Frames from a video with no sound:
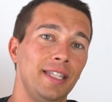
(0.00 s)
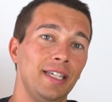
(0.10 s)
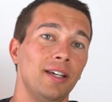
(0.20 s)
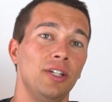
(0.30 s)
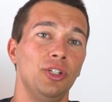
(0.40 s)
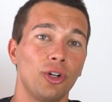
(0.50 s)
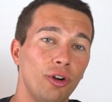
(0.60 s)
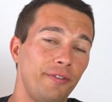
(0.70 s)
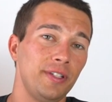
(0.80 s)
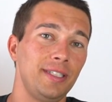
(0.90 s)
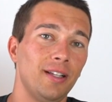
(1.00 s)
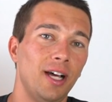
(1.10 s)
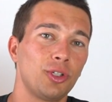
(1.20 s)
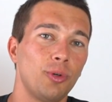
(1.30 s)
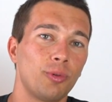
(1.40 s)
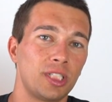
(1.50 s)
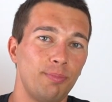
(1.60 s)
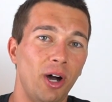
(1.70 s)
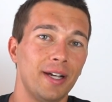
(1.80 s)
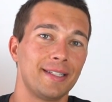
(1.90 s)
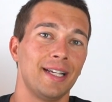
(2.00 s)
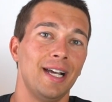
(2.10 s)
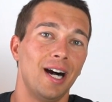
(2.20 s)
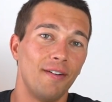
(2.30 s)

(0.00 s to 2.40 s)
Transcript: the neurophysiological response